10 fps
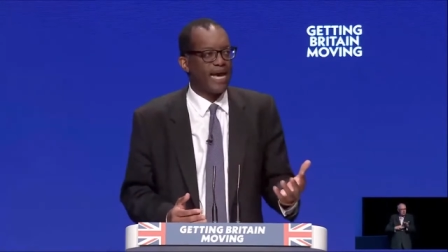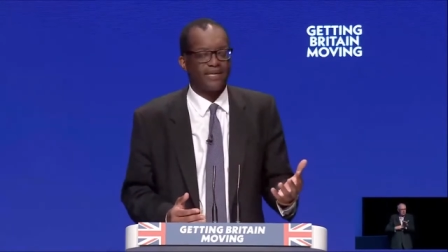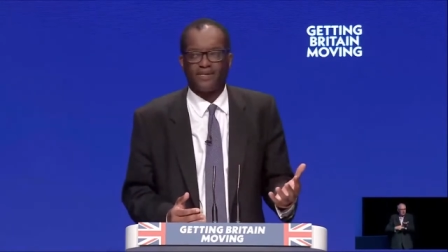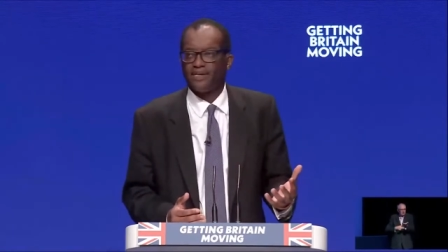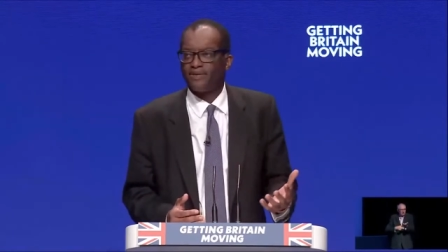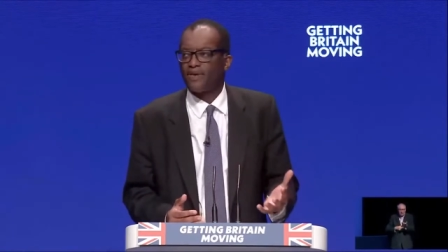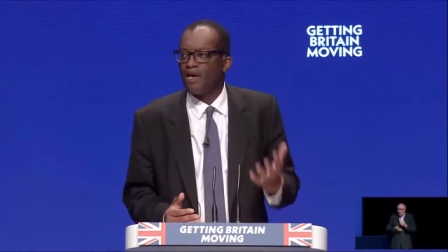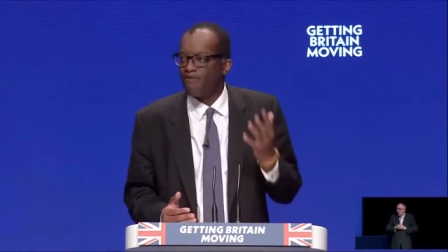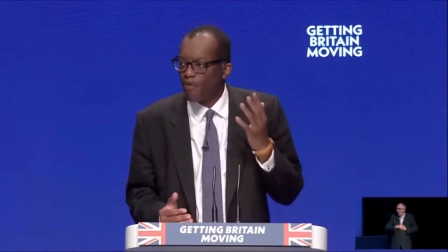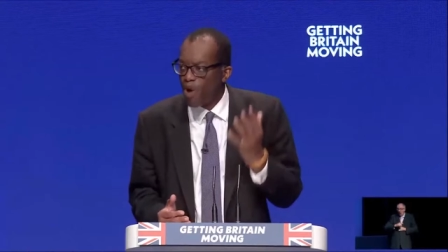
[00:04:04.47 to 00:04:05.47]
taxes
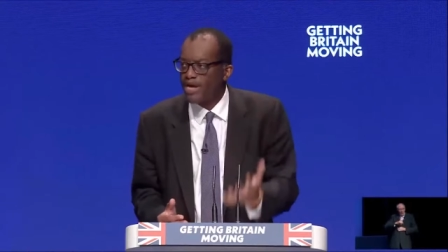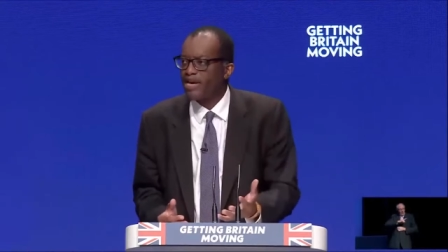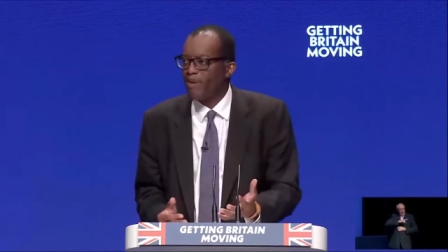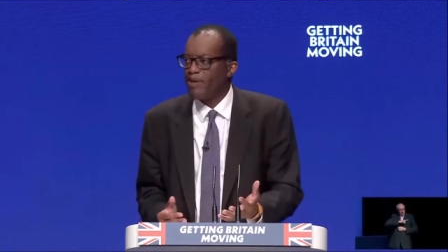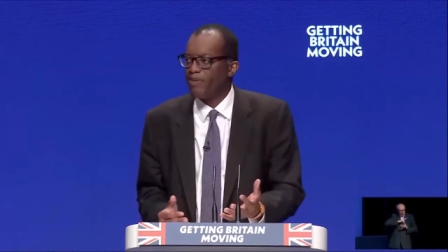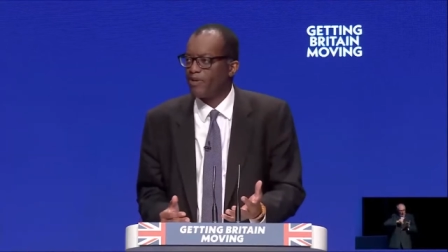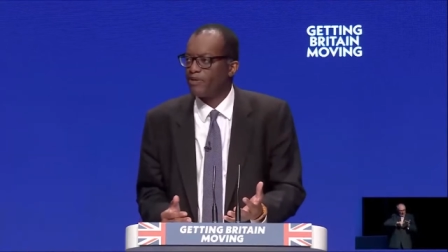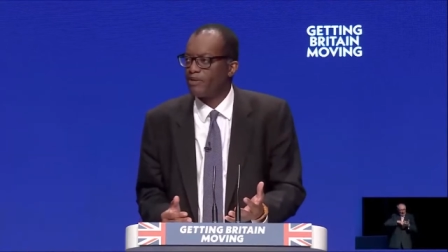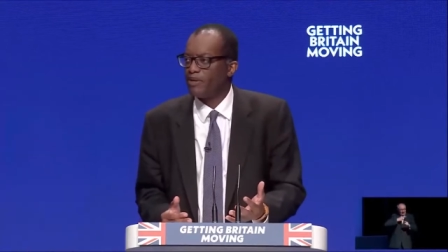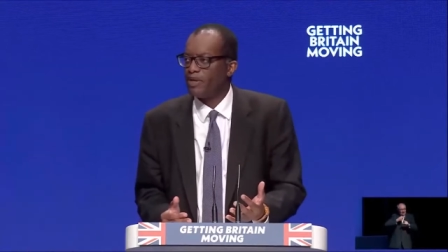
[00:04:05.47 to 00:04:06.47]
for working
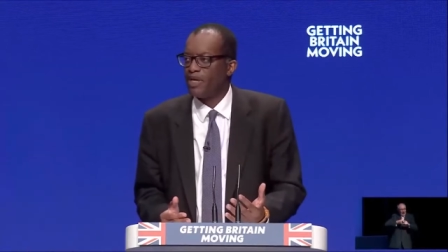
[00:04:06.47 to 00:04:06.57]
people.